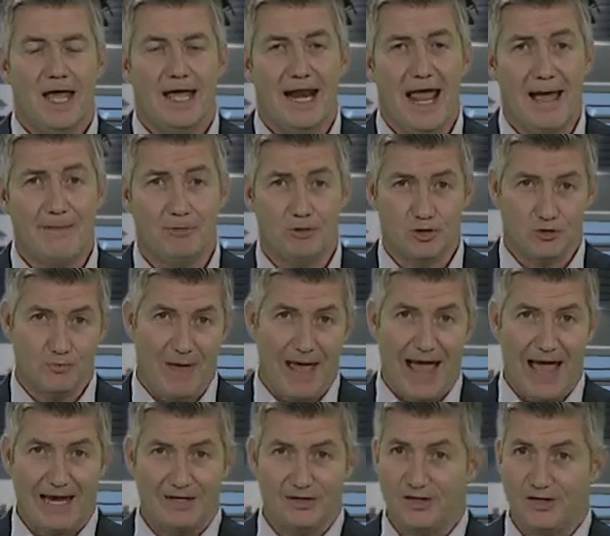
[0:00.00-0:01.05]
An Amherst
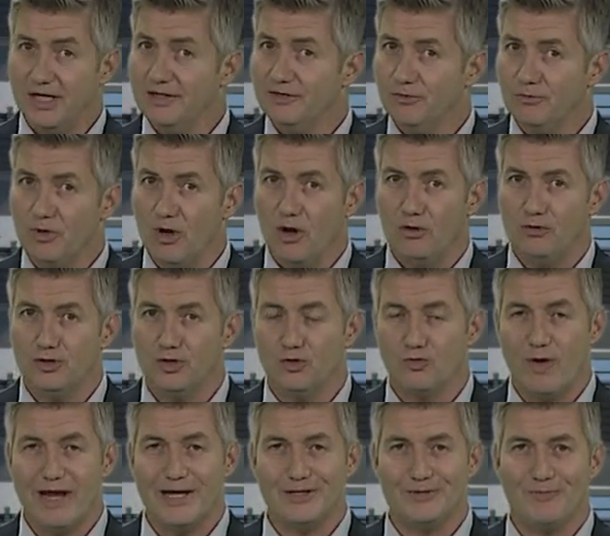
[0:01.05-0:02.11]
man is hitting the road to
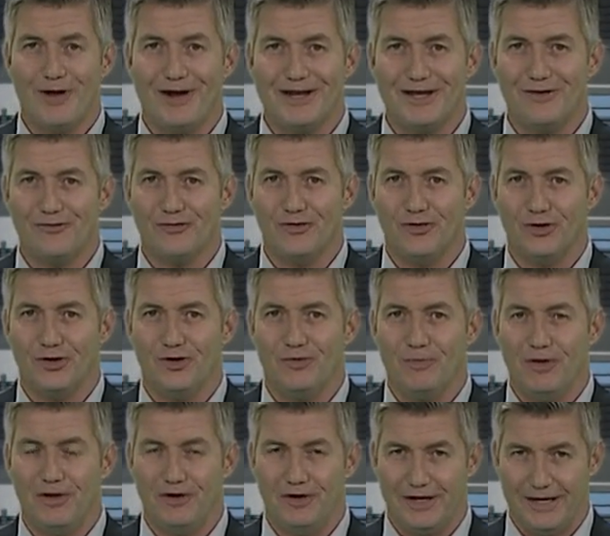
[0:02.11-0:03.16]
raise money for the
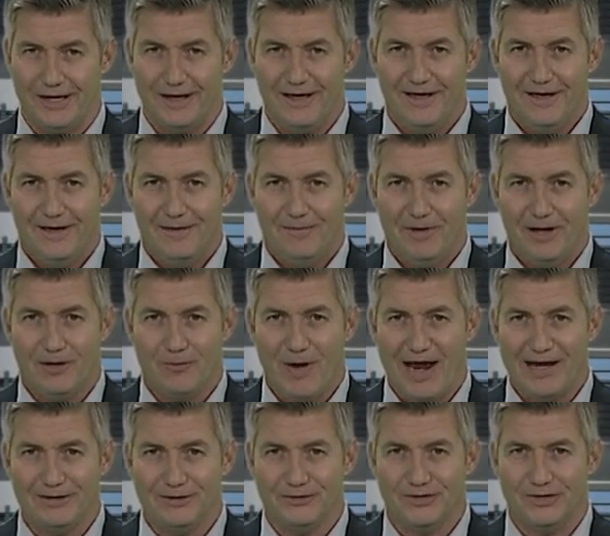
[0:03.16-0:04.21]
community. Mike
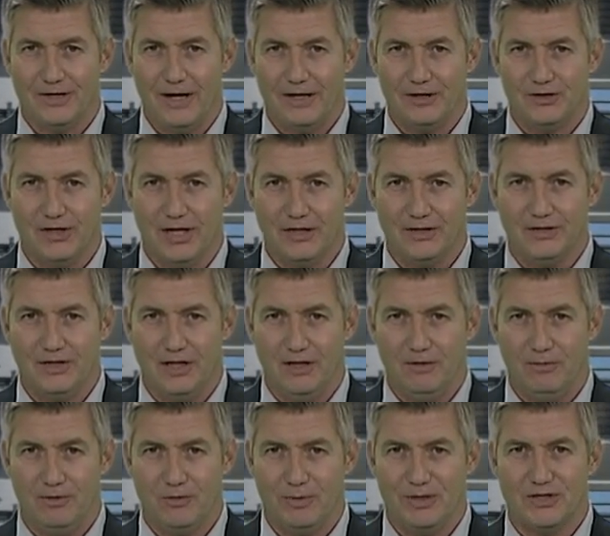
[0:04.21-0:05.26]
Randall tonight checks
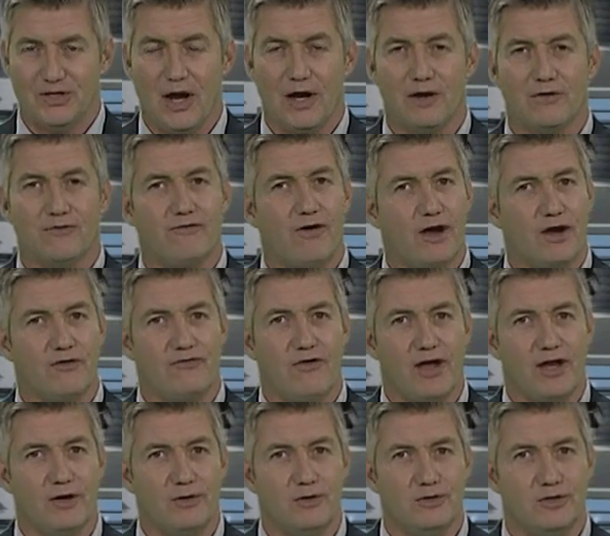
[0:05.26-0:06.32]
in with a retired
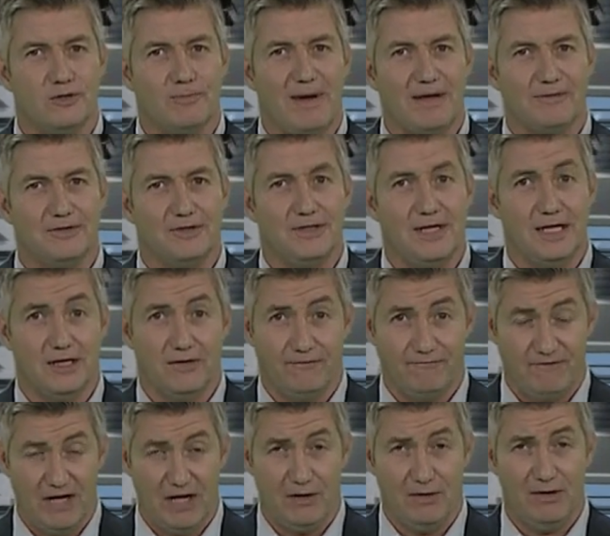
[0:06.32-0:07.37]
firefighter who's about to take a
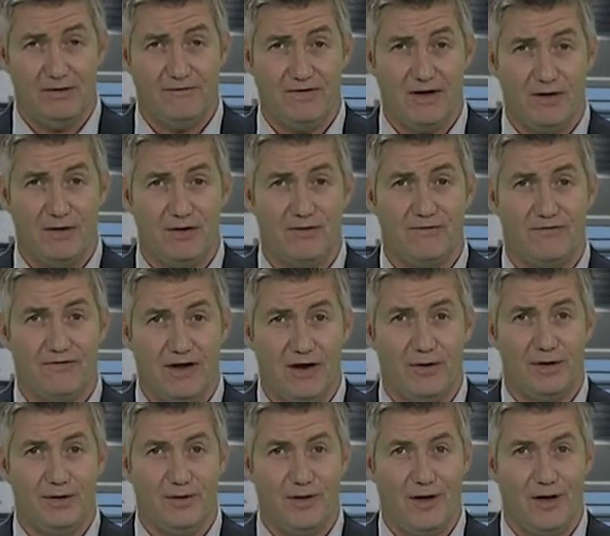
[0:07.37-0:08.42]
very, very,
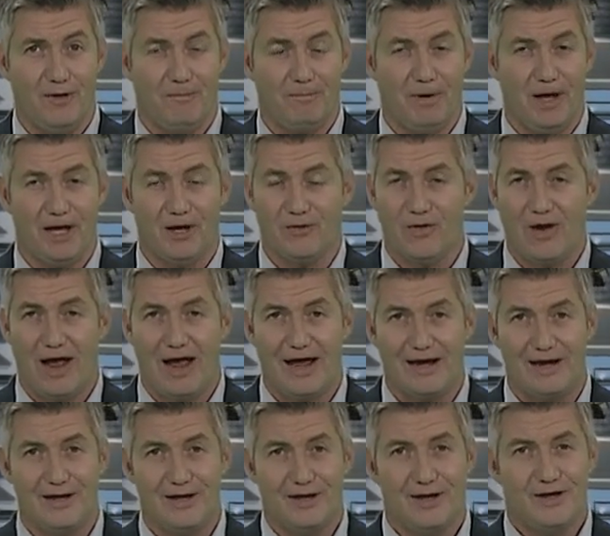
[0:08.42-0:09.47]
very long bike
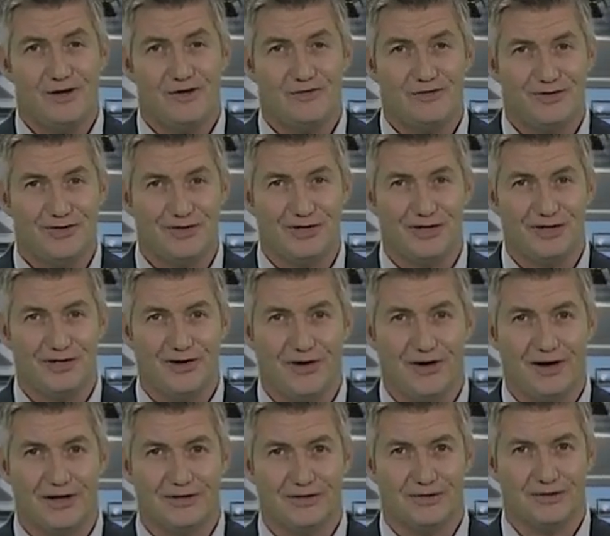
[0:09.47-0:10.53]
ride for a good
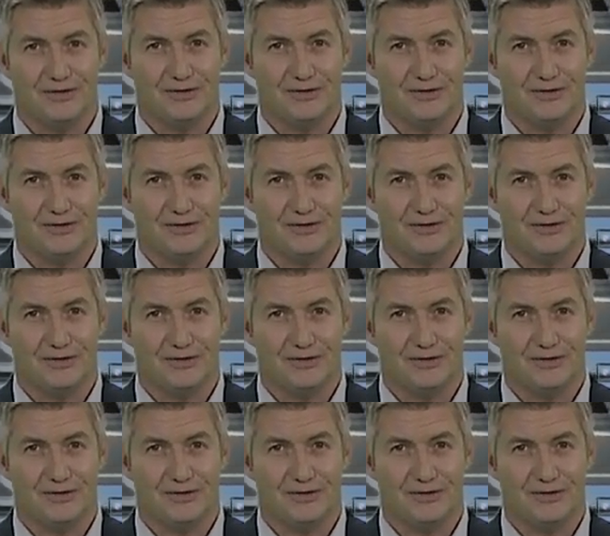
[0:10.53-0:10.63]
cause.